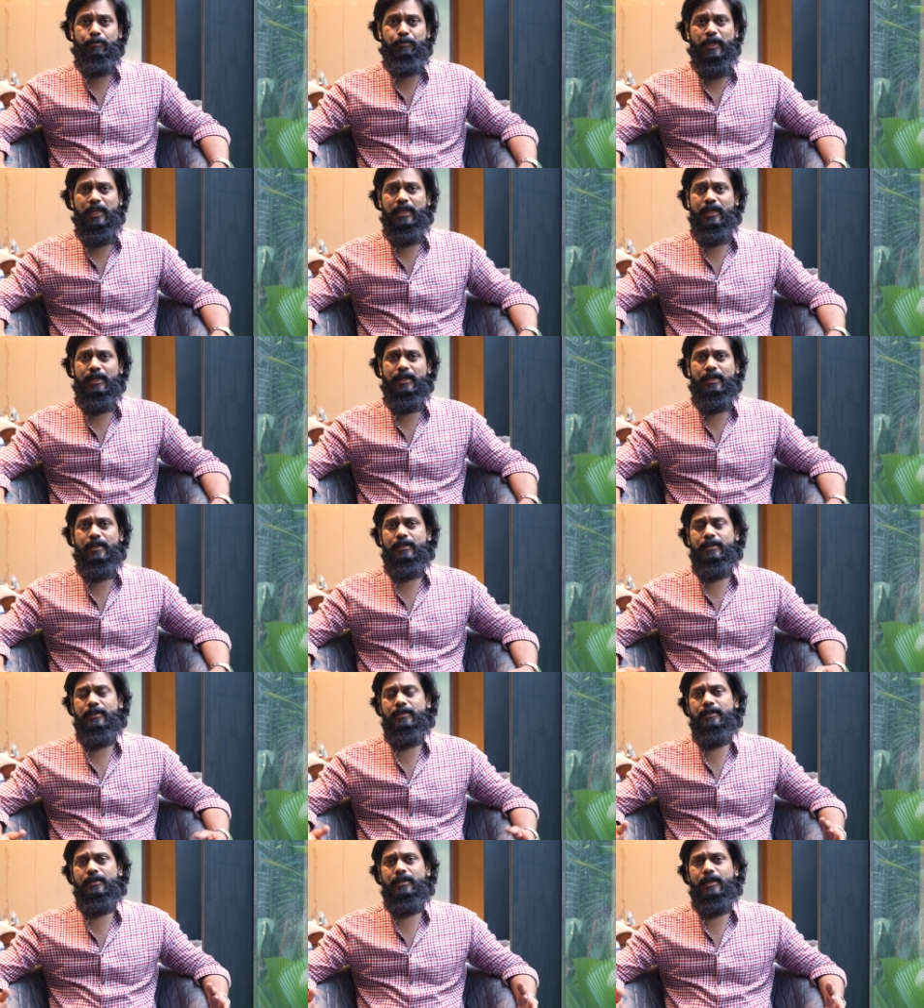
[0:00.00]
Be it
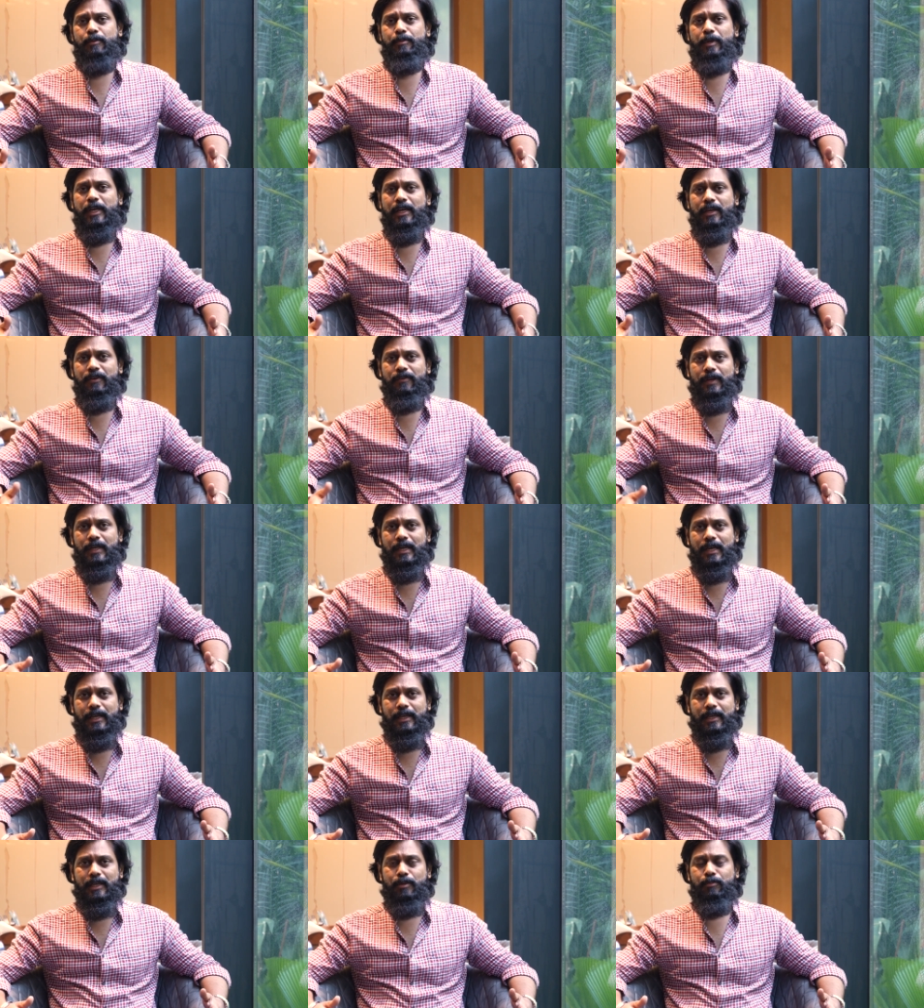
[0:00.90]
uh, a big event
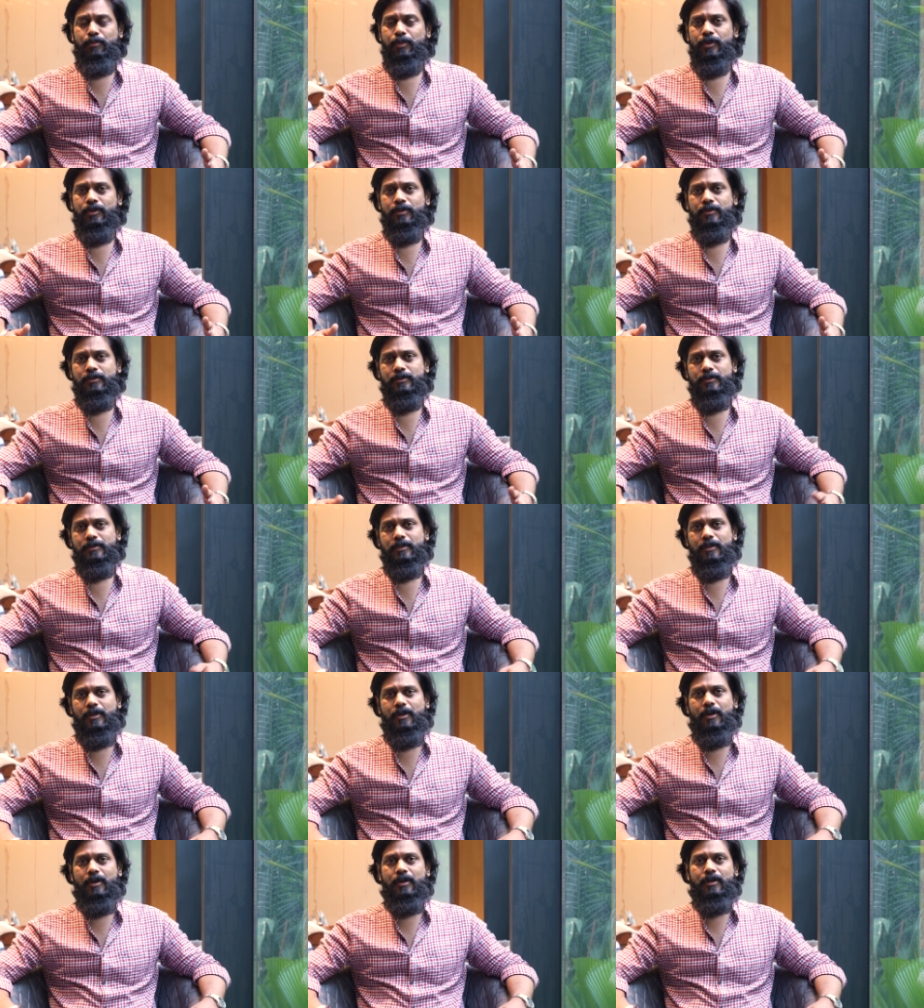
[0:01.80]
like IMBU
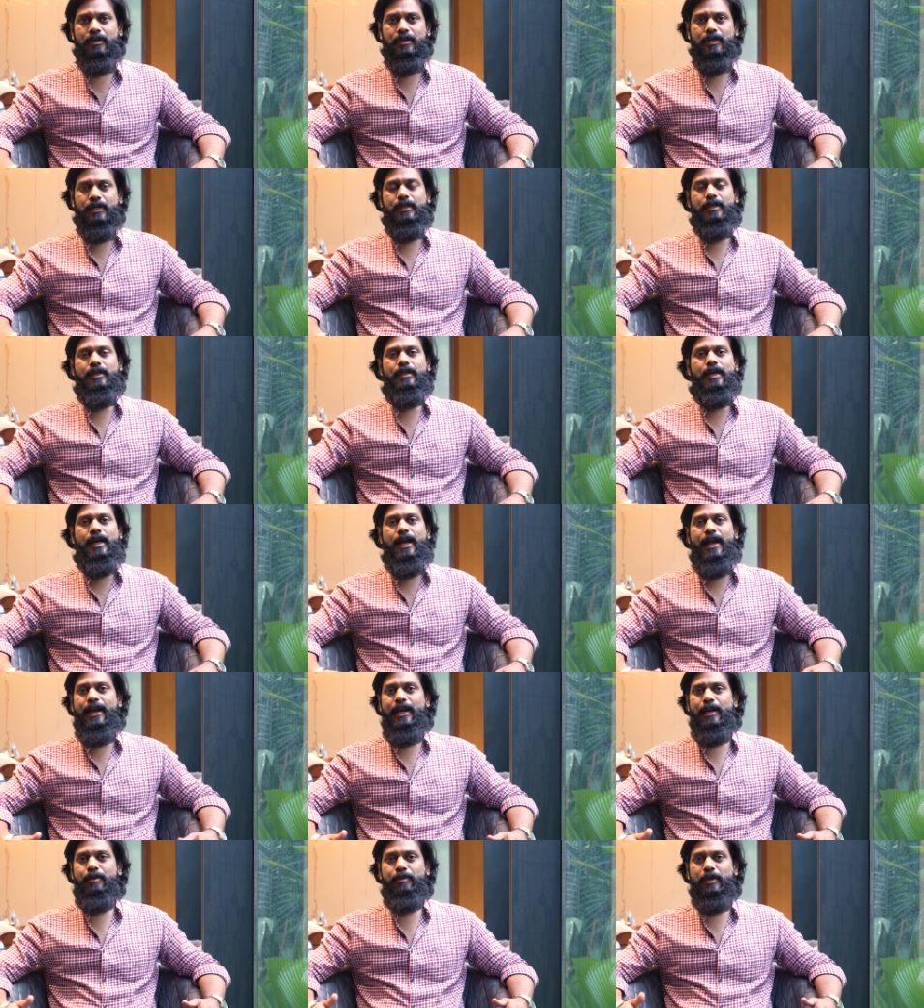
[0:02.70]
or
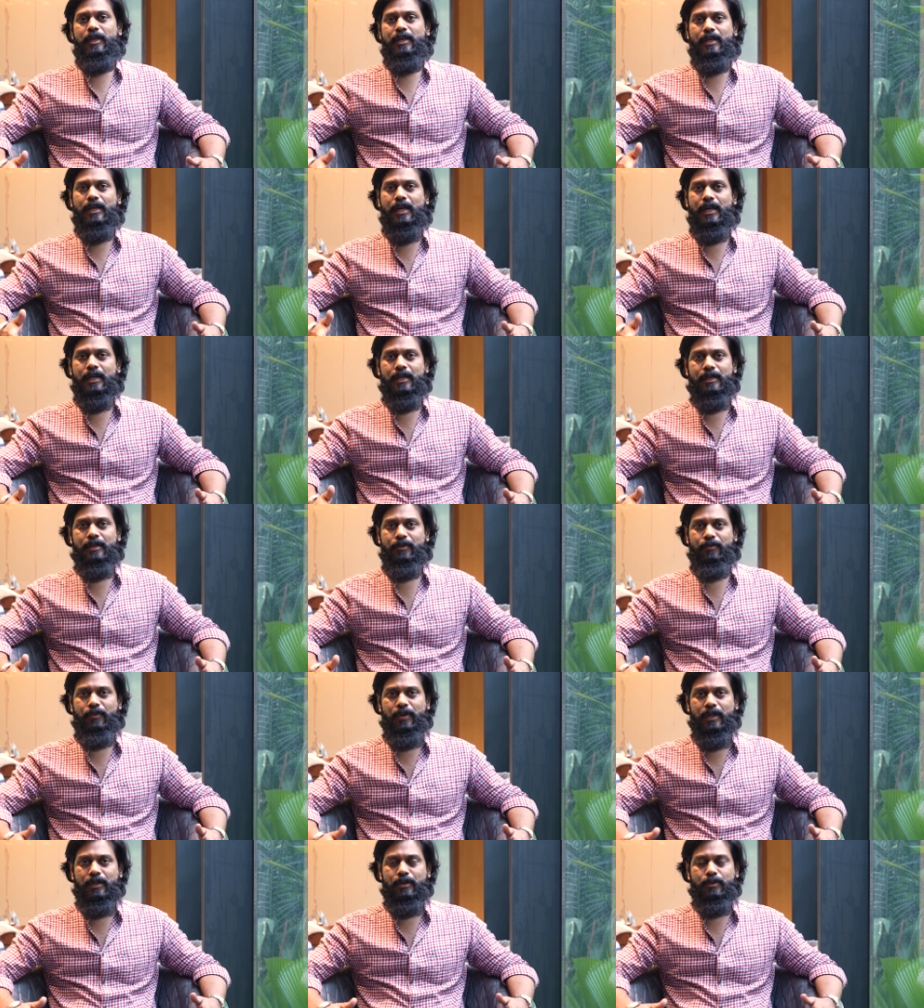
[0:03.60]
IMB
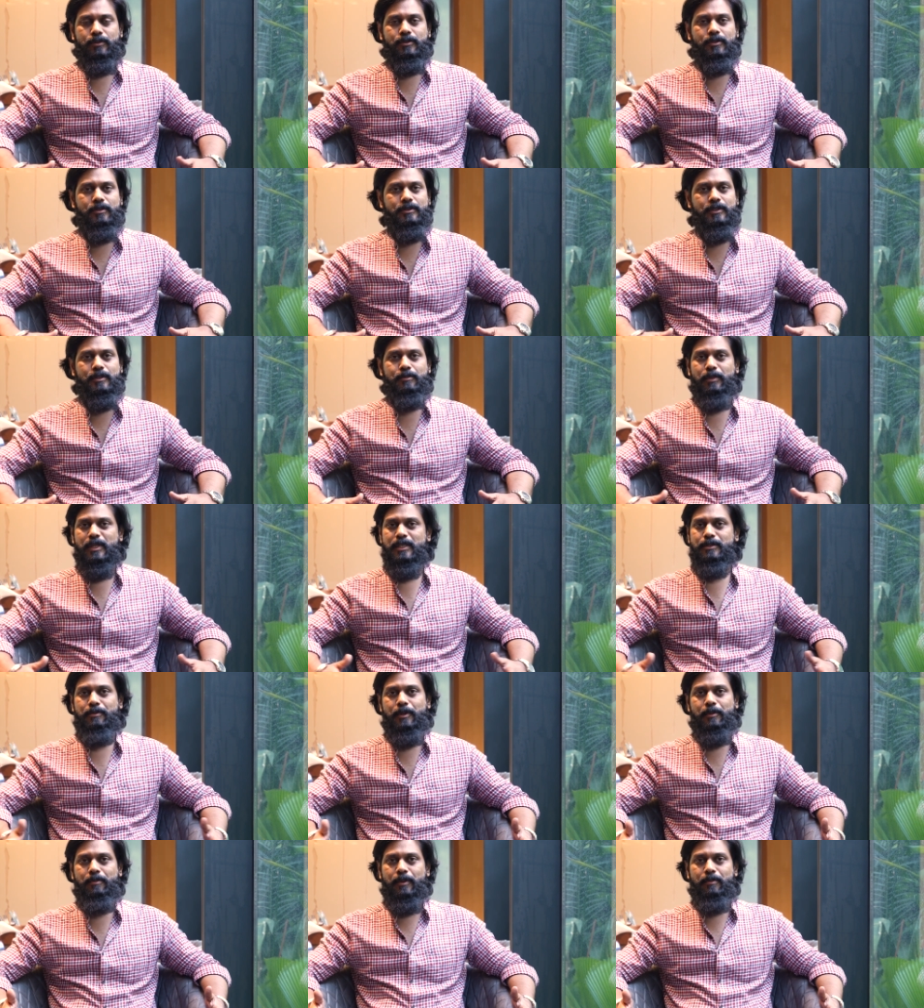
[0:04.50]
Run where 2000 plus
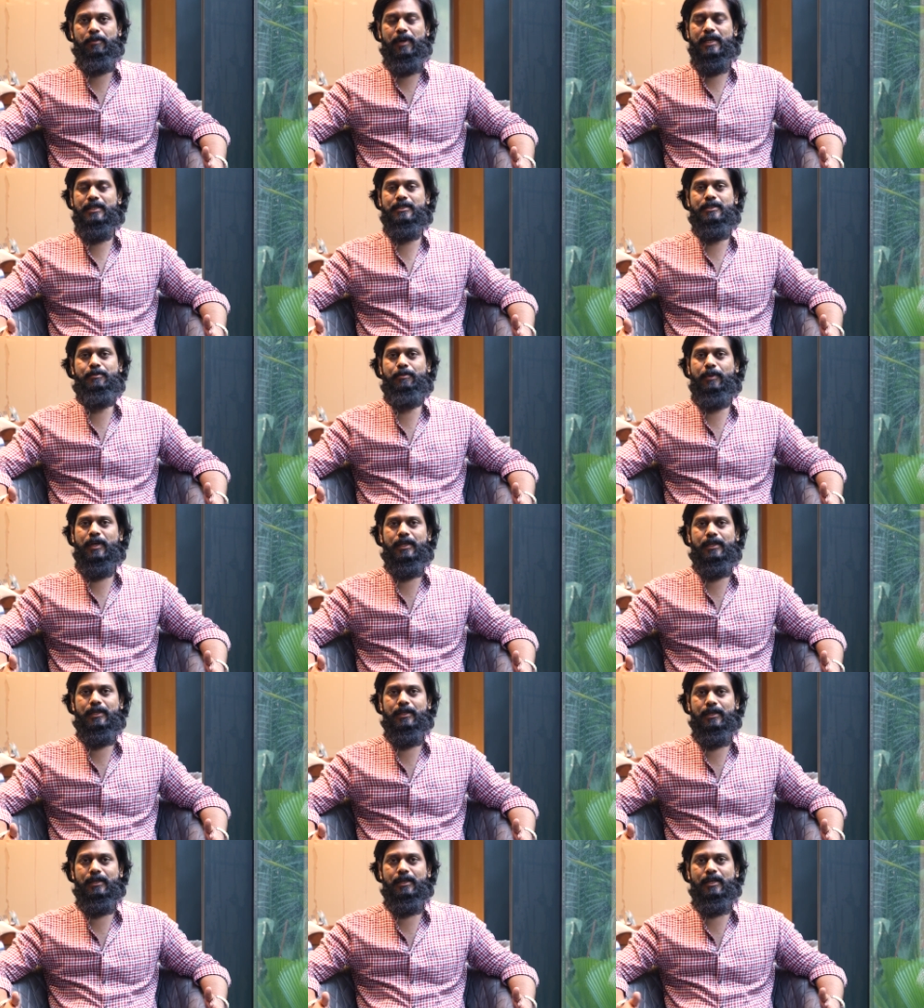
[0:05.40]
people
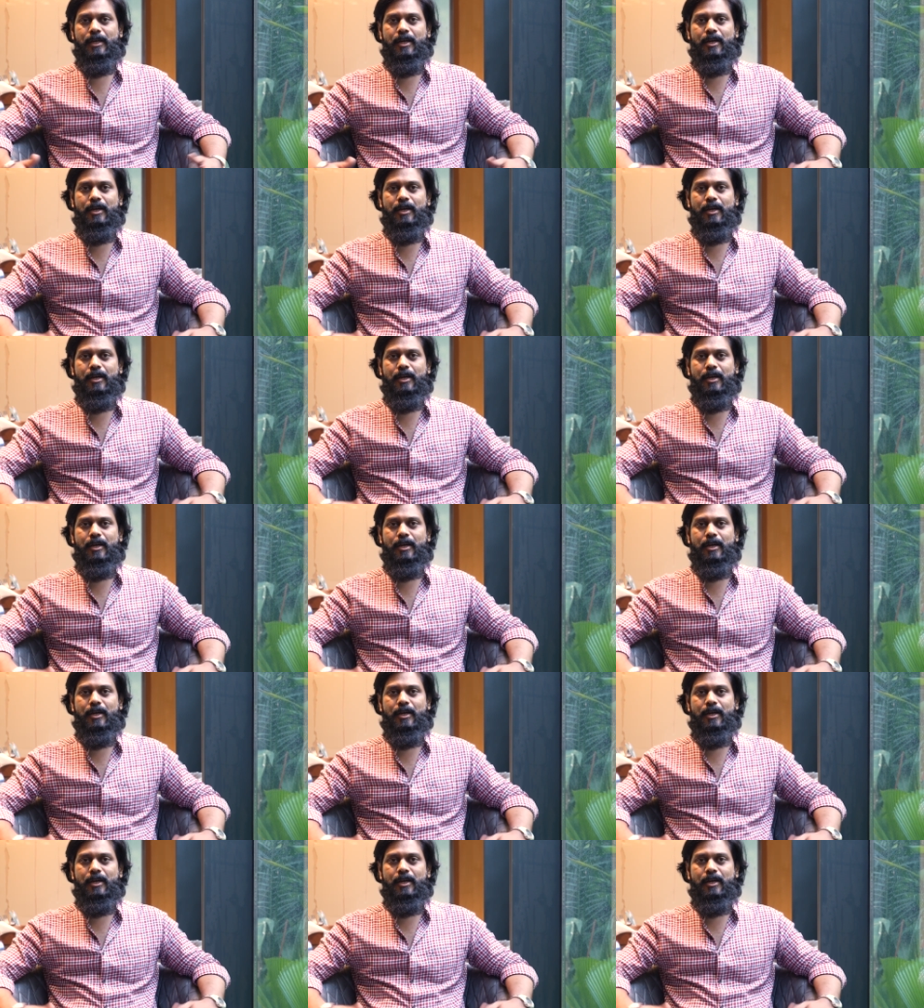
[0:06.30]
participated